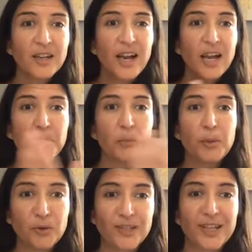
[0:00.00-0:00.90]
and
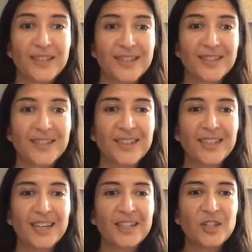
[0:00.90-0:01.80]
mimosas.
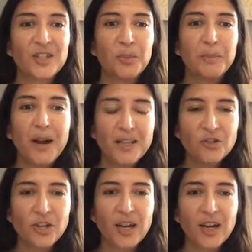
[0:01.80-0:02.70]
And so
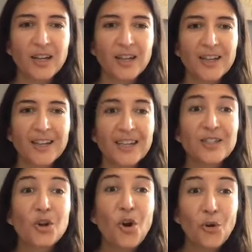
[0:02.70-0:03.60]
mantra
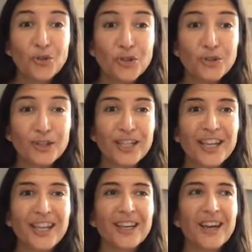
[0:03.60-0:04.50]
is
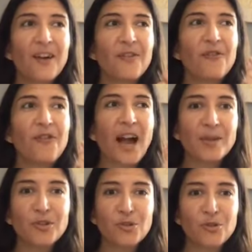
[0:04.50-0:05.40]
culturally a
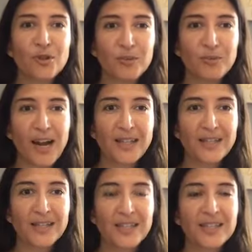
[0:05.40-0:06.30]
vibratory
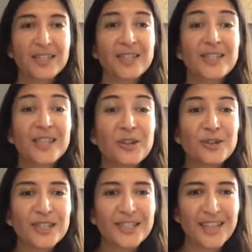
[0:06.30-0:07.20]
practice that is
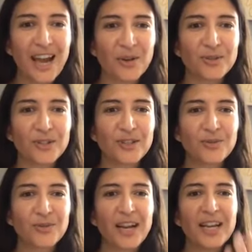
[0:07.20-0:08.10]
sacred sound,
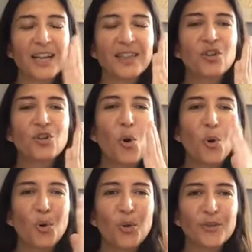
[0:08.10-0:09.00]
right? And the
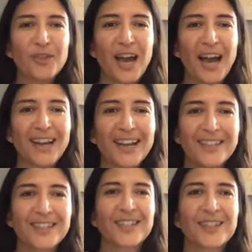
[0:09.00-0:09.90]
goal of that
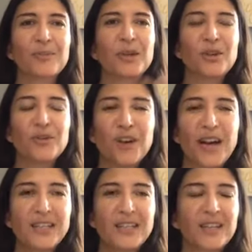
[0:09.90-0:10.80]
is to
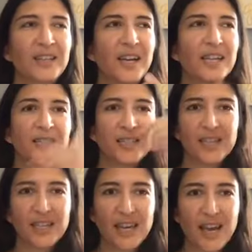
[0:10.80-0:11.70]
purify, to cleanse,
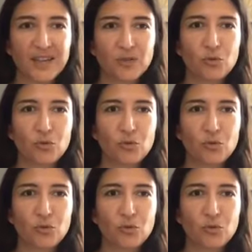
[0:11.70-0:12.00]
to get